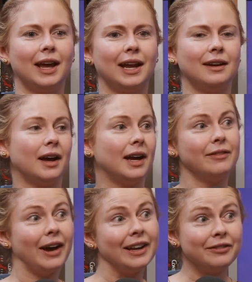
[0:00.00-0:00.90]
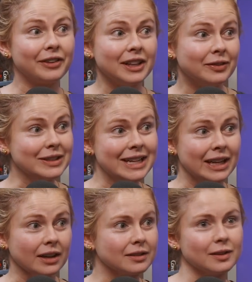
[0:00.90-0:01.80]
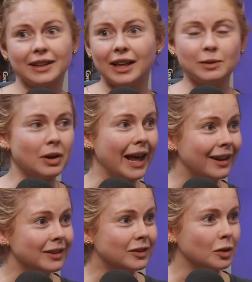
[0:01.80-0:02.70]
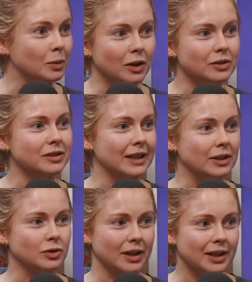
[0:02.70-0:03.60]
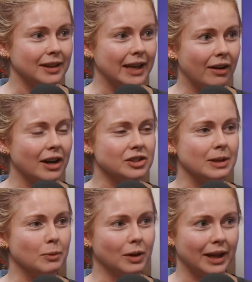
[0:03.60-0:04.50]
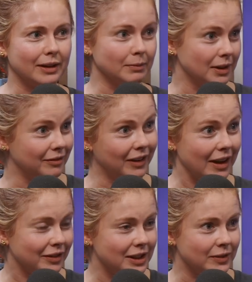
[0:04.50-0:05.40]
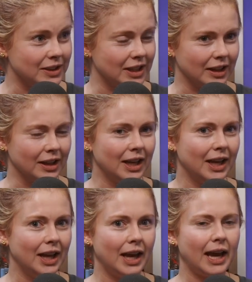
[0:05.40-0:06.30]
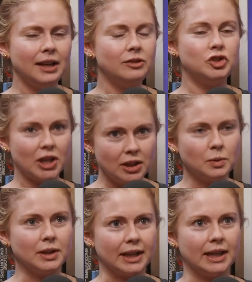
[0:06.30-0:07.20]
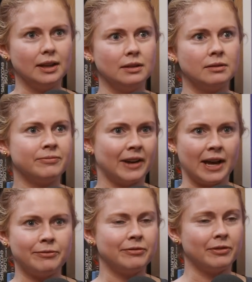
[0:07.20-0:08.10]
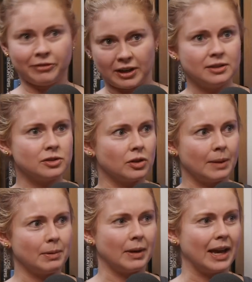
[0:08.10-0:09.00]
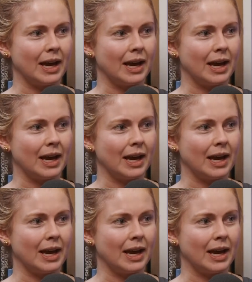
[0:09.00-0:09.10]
and I invited friends for dinner because I was like, that's what adults do. We don't just like drink in the garage anymore. Like I'm going to invite friends for dinner. And genuinely 5 friends showed up at my